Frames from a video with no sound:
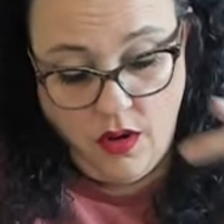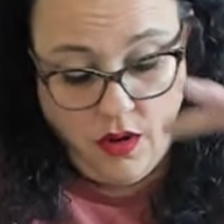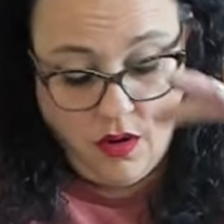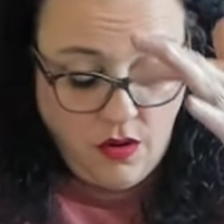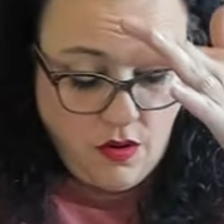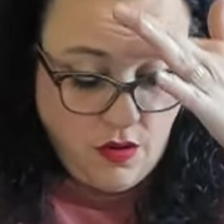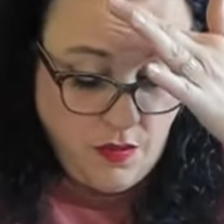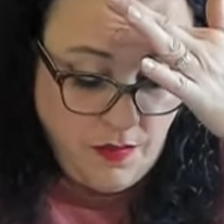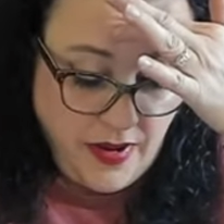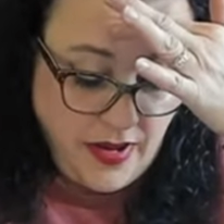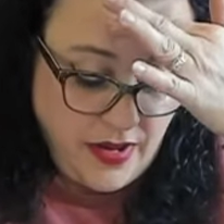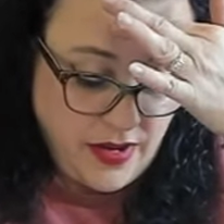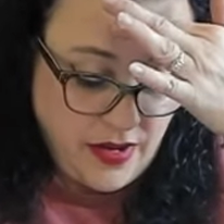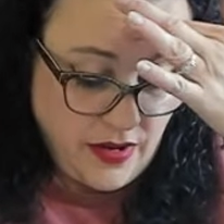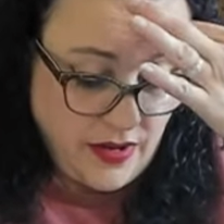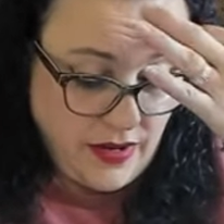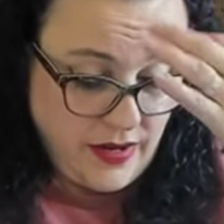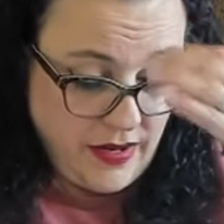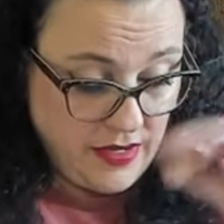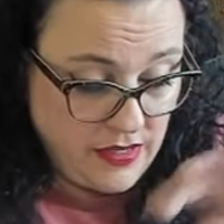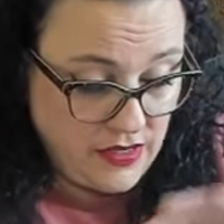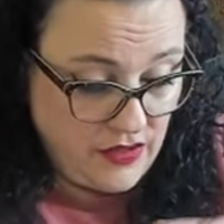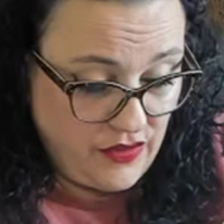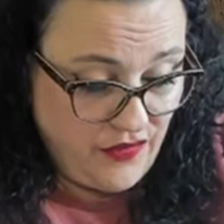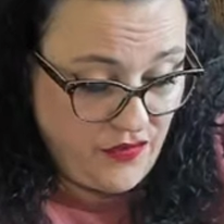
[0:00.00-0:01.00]
Oh my
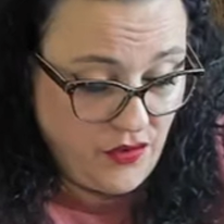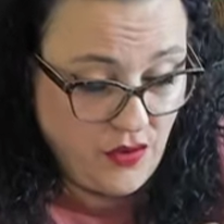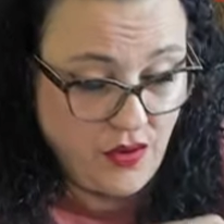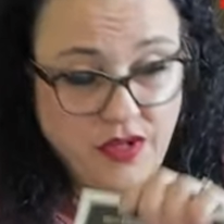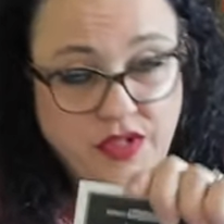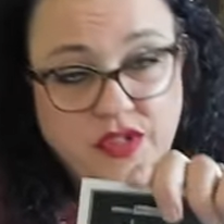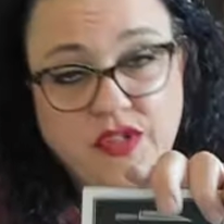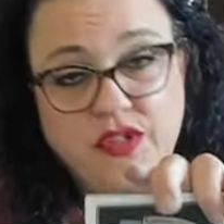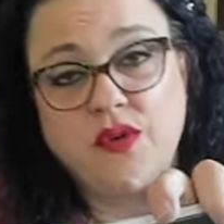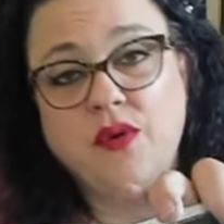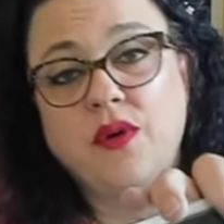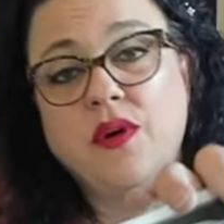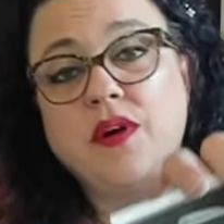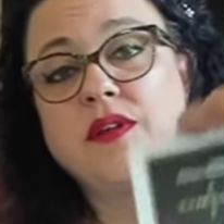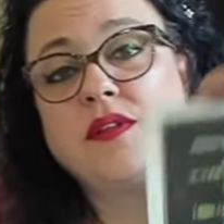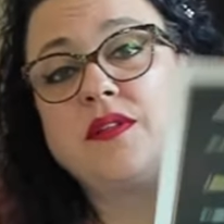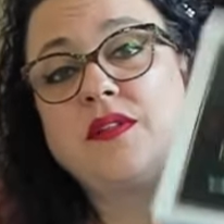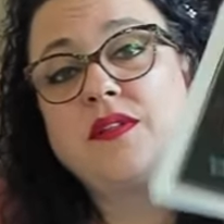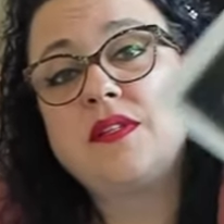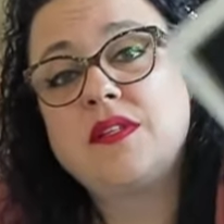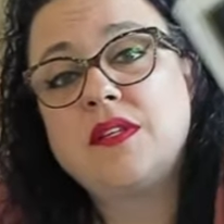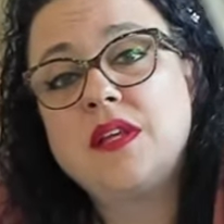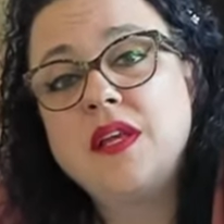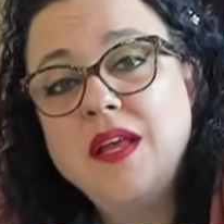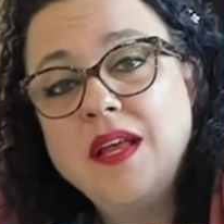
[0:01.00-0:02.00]
goodness, Four
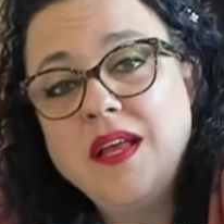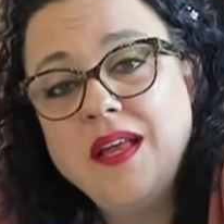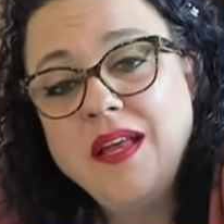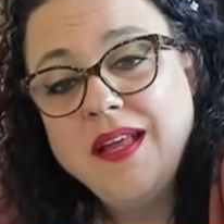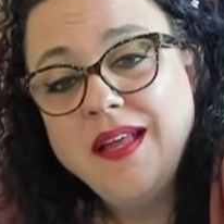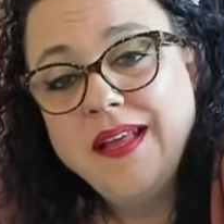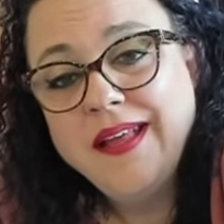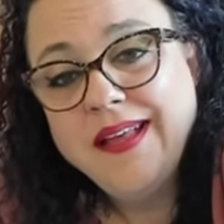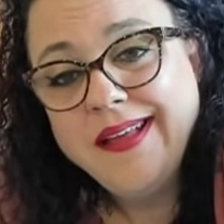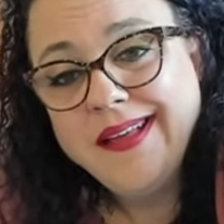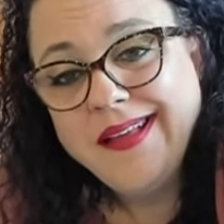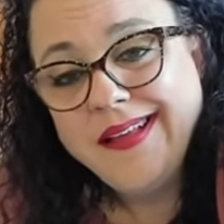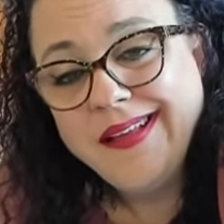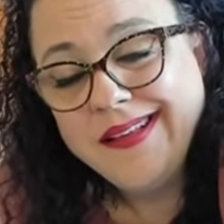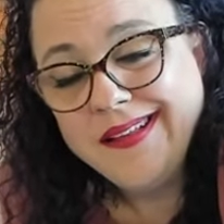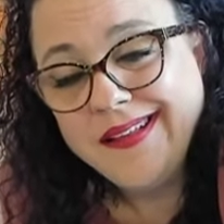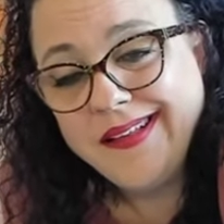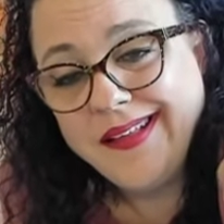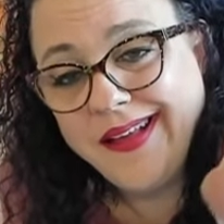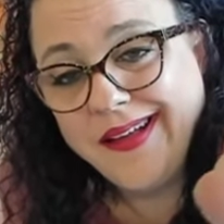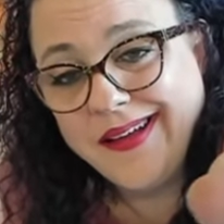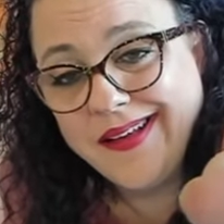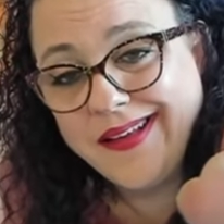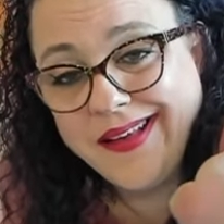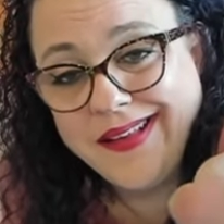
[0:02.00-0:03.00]
Swords.
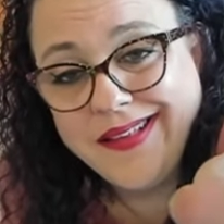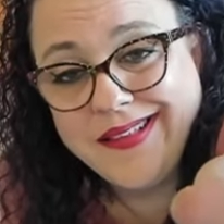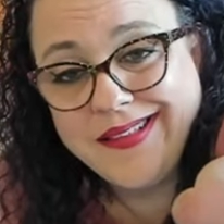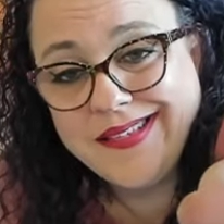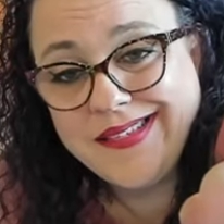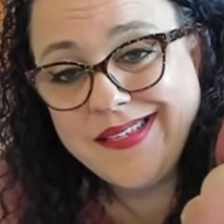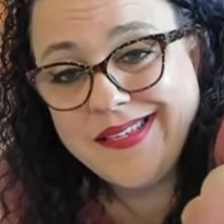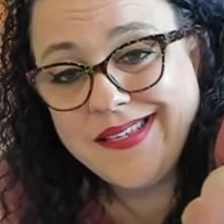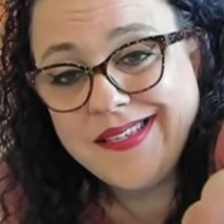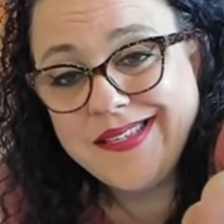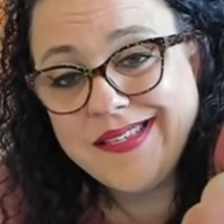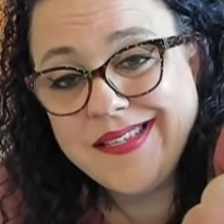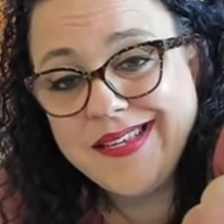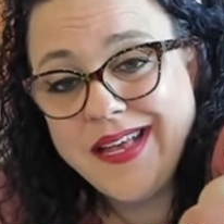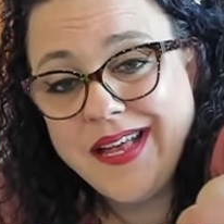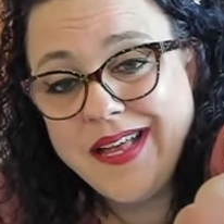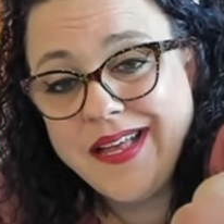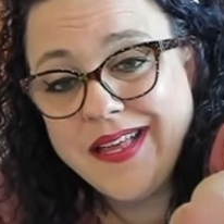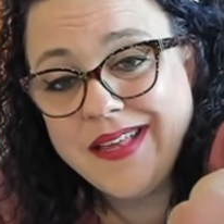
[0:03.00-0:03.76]
Okay, this is